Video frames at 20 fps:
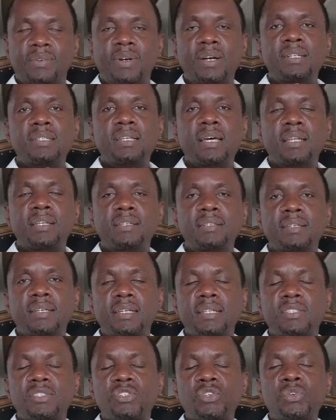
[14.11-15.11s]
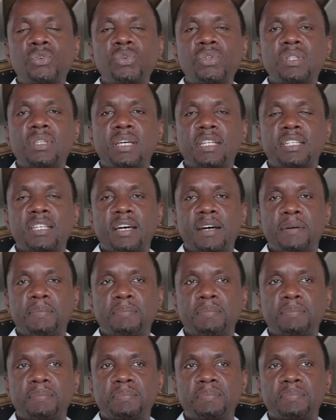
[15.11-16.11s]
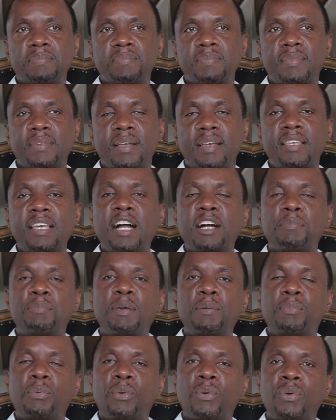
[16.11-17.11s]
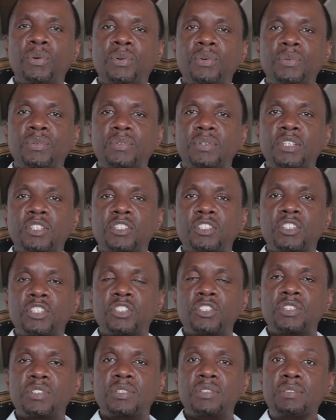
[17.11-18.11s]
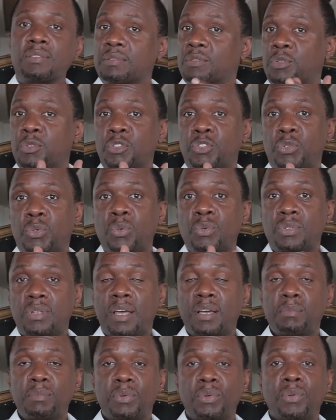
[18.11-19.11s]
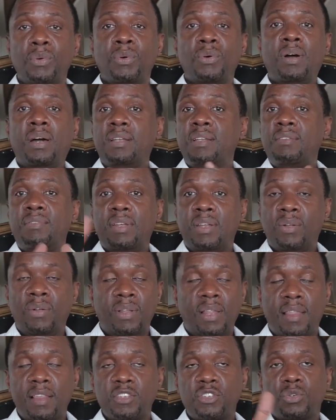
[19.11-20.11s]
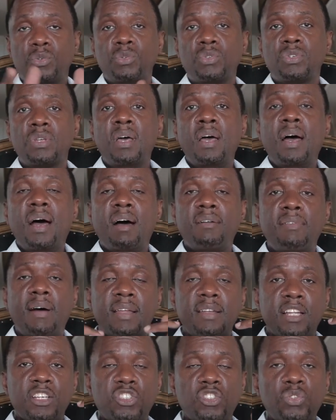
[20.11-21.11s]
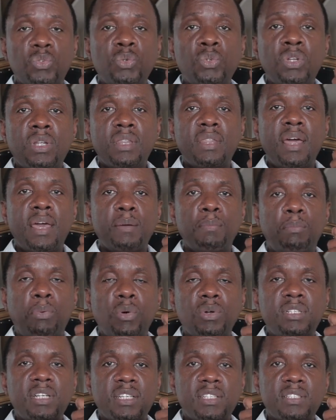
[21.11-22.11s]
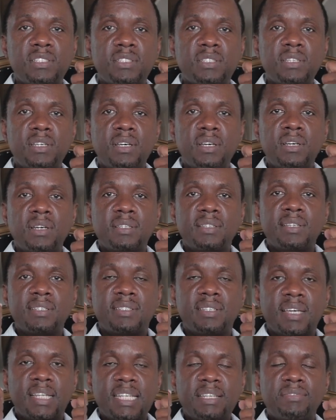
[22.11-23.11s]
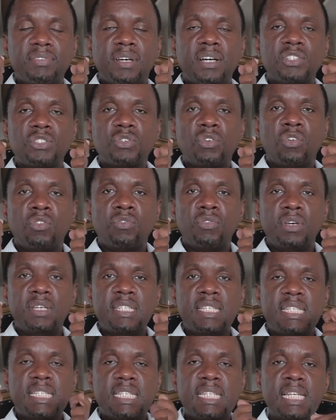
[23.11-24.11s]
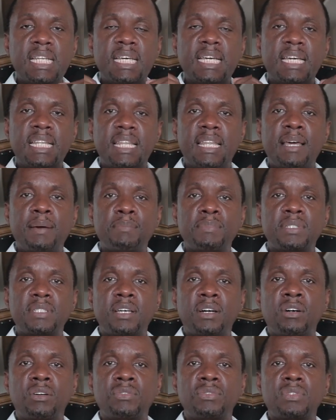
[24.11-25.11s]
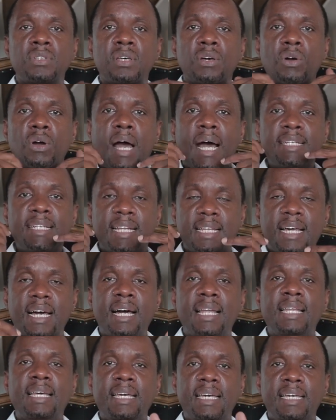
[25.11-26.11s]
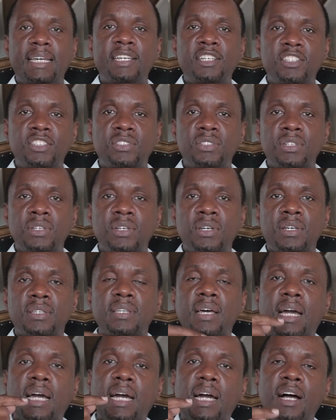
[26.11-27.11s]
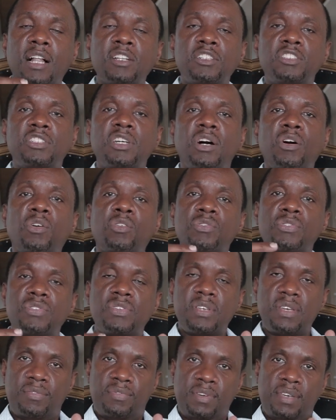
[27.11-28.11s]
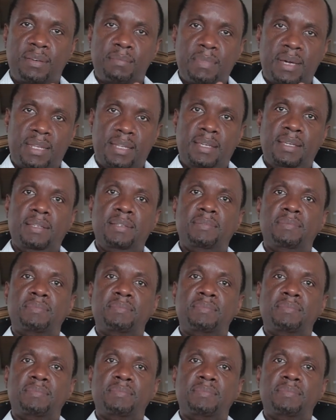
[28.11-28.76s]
Well done. It's good that young people in good schools like Budo and even all other schools have understood the importance, the significance of instilling in themselves at an early age the culture of saving money.